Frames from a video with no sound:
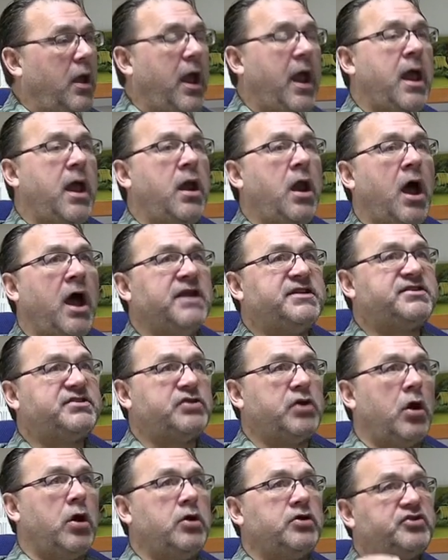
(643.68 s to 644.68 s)
And I
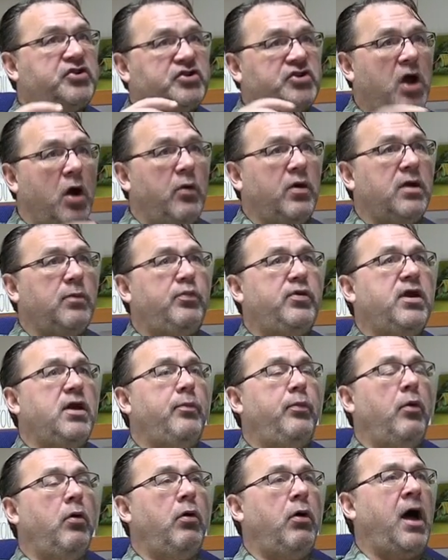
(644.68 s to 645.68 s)
start showing
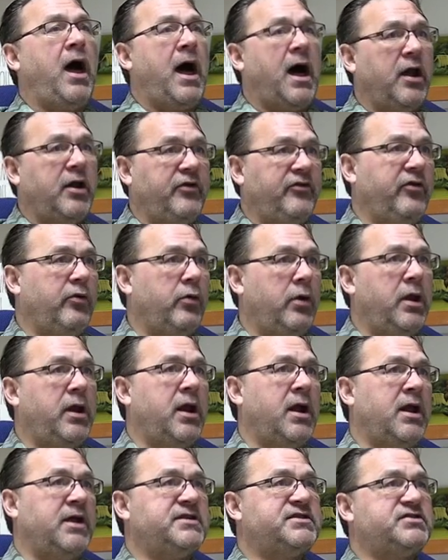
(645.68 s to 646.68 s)
people how to do it,
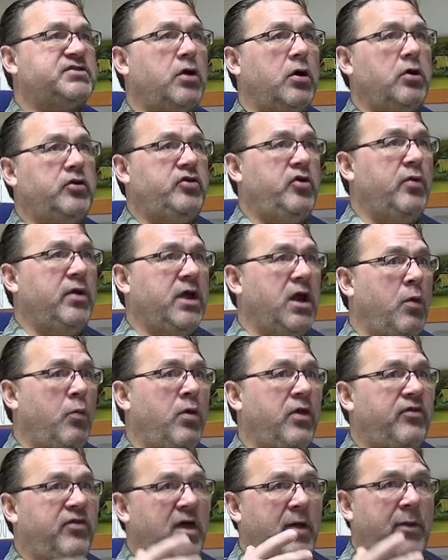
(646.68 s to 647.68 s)
and I start doing it
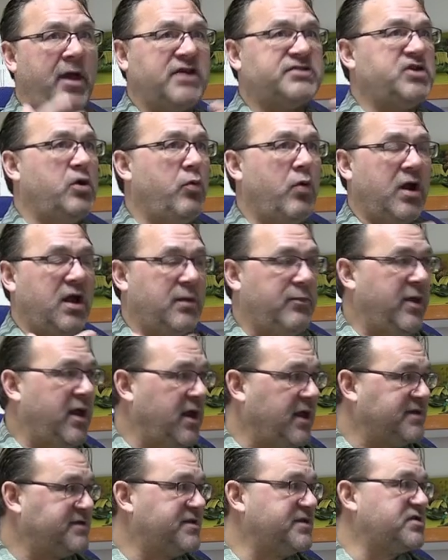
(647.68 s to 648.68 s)
with them, actually running
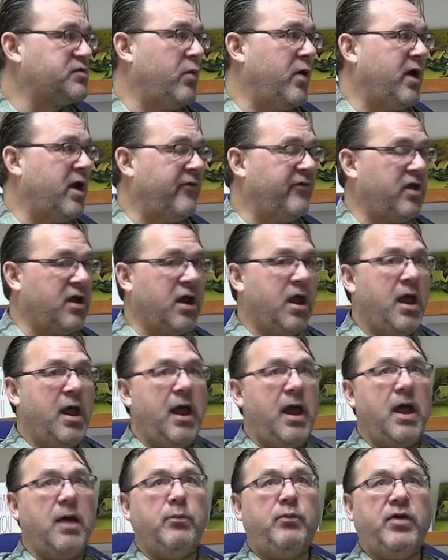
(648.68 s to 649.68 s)
meetings this way and everything,
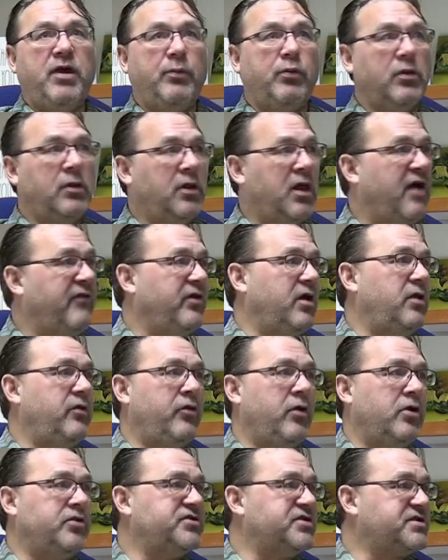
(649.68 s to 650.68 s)
and people love it.
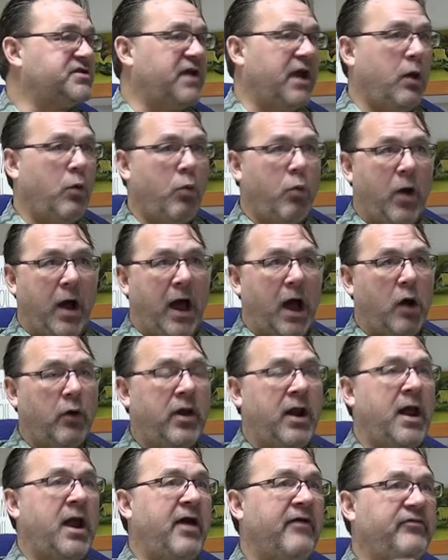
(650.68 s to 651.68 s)
They're just like, wow.
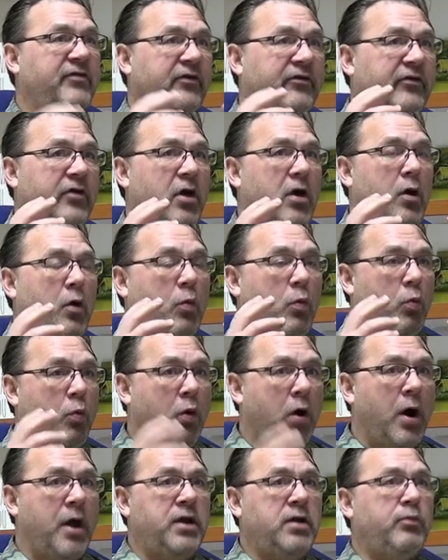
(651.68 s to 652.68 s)
And I have this
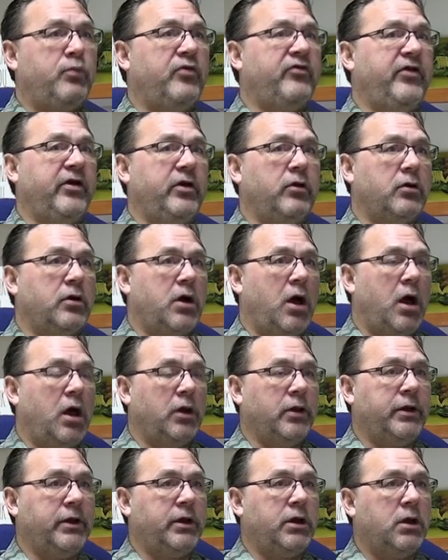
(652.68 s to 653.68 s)
one particular
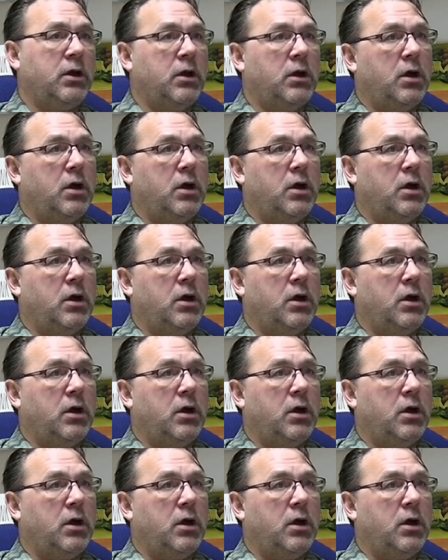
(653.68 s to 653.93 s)
colleague